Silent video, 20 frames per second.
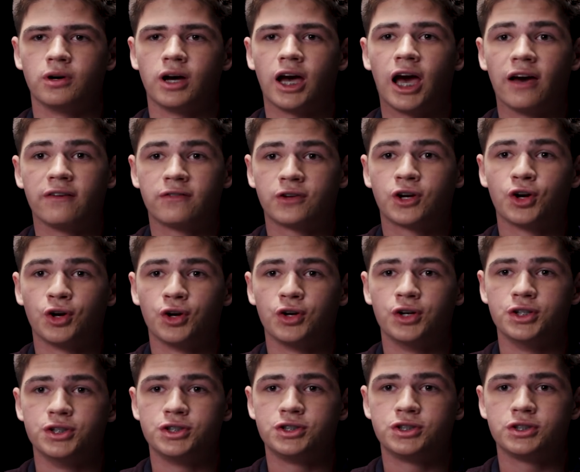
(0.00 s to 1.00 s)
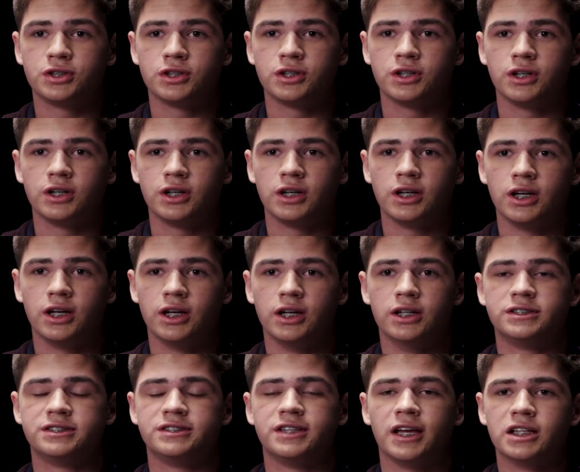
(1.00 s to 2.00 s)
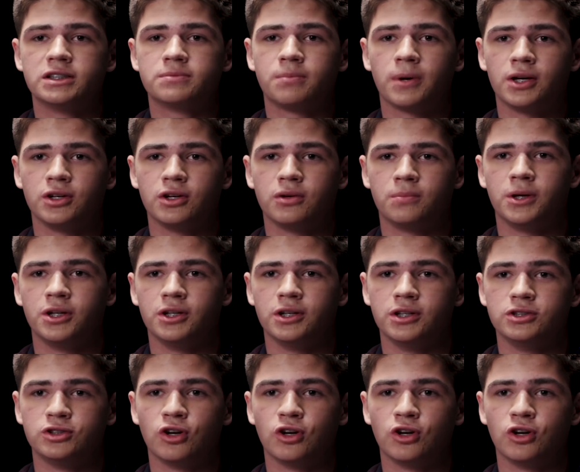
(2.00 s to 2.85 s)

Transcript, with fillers: have courage and stand by your opinion.